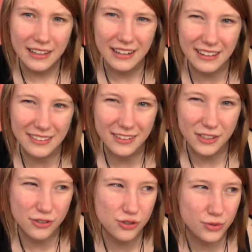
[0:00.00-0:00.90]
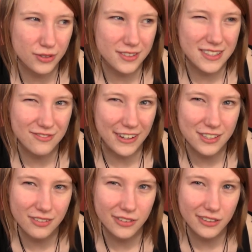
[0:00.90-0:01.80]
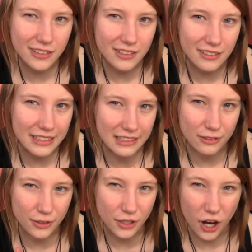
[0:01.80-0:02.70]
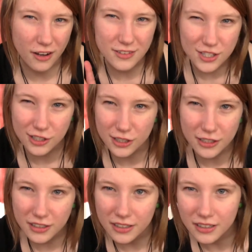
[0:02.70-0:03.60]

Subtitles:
and their usual festival, or concert